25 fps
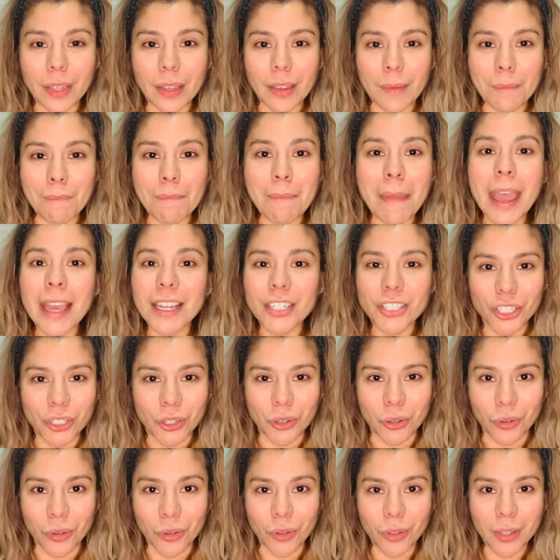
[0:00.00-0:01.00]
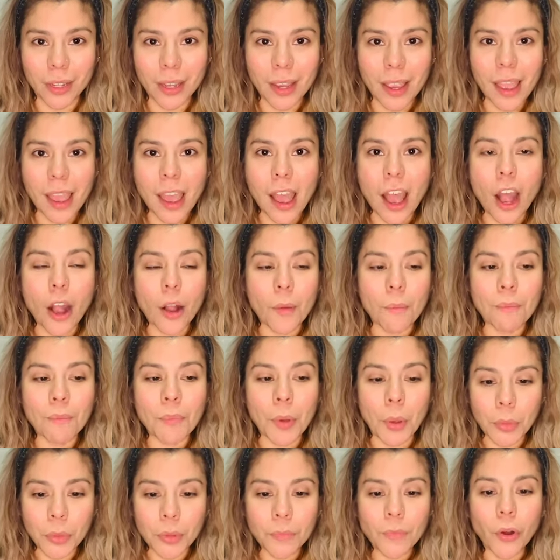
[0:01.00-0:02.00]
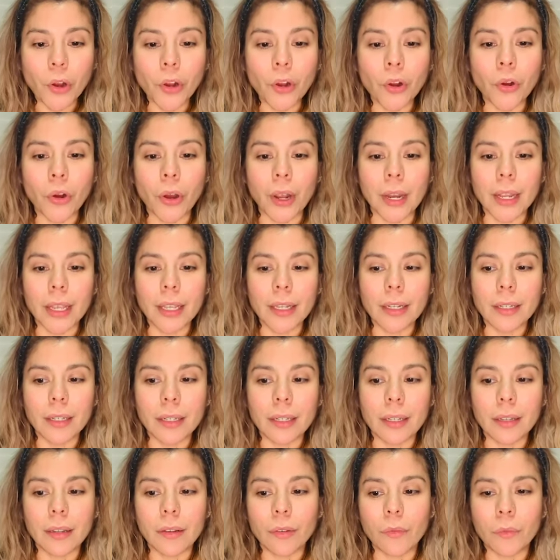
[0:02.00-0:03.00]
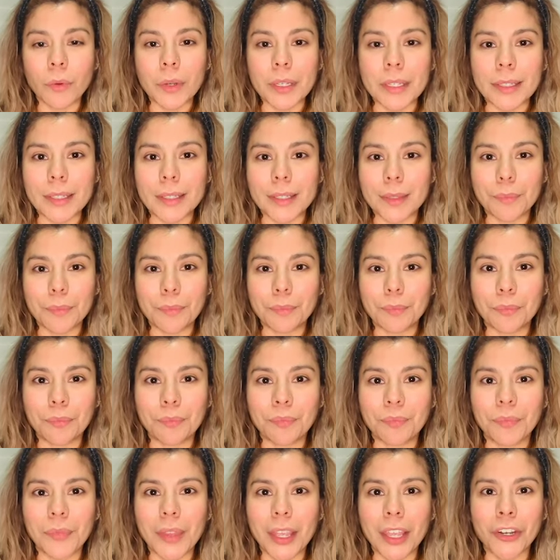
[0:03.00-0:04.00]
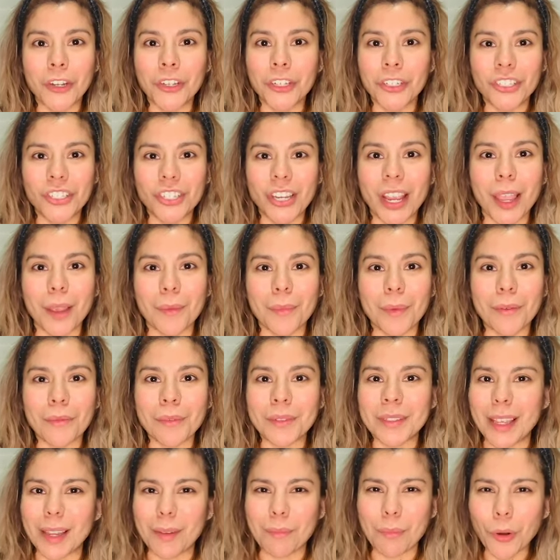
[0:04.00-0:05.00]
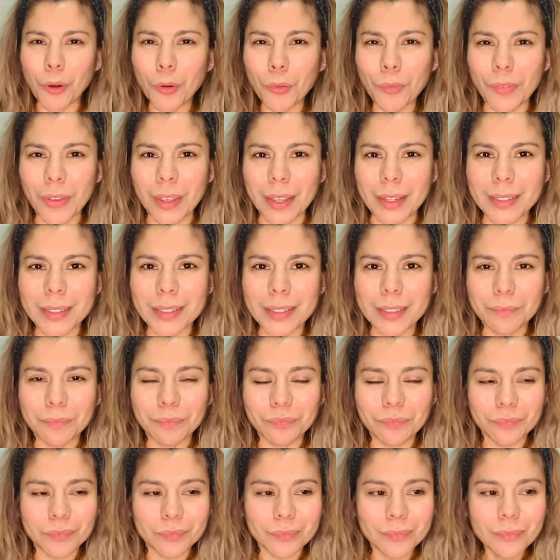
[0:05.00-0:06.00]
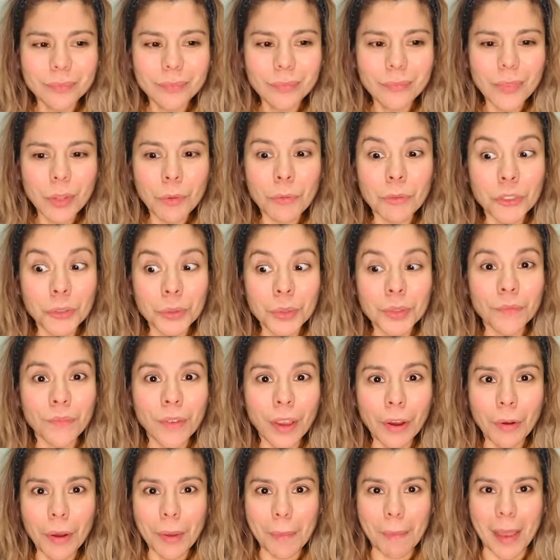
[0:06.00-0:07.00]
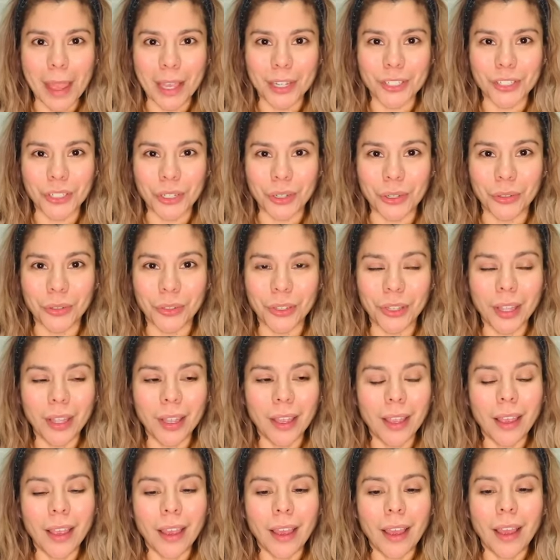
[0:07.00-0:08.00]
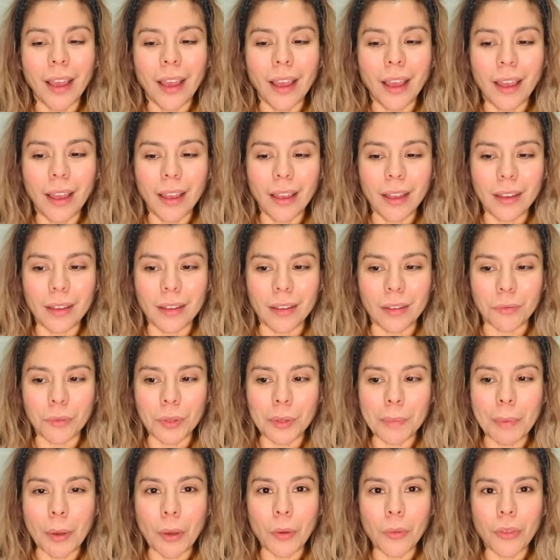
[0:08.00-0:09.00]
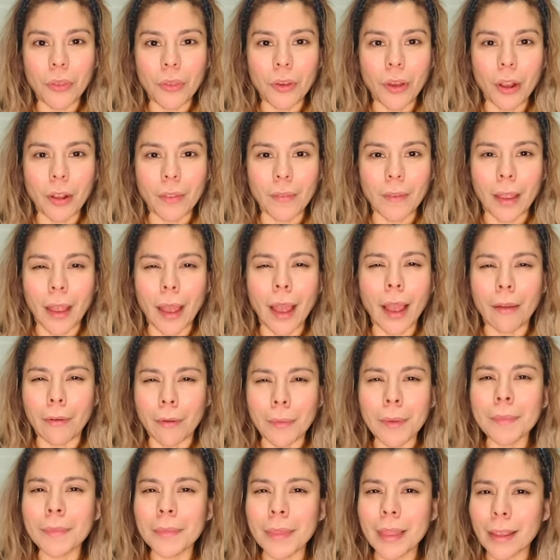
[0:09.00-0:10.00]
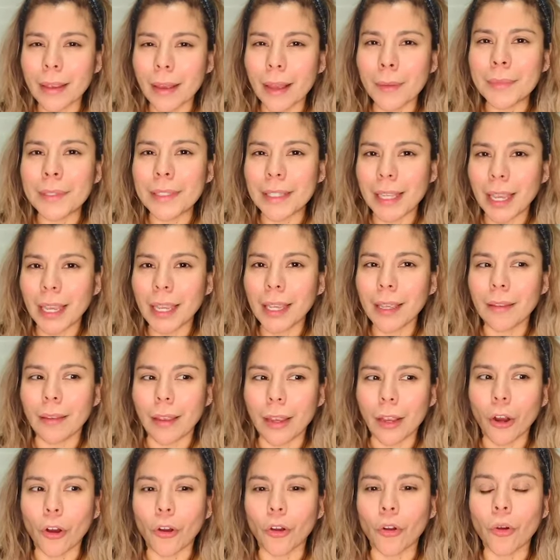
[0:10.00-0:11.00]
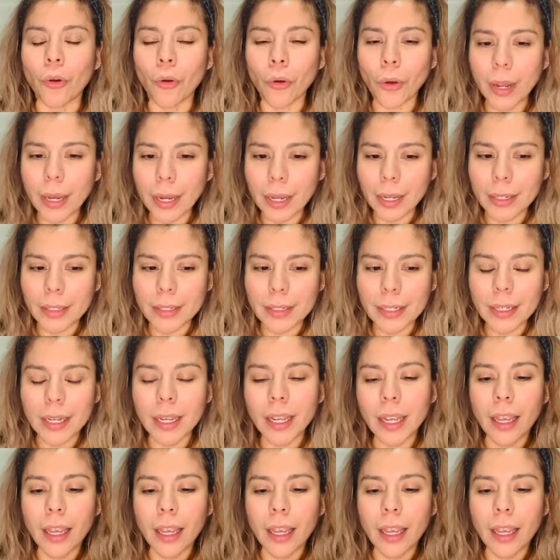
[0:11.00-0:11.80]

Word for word: magical. Both of our credit was in good shape. It was like perfect, which was very magical. Uh, we both are, I'm, think, I'm saying like our credit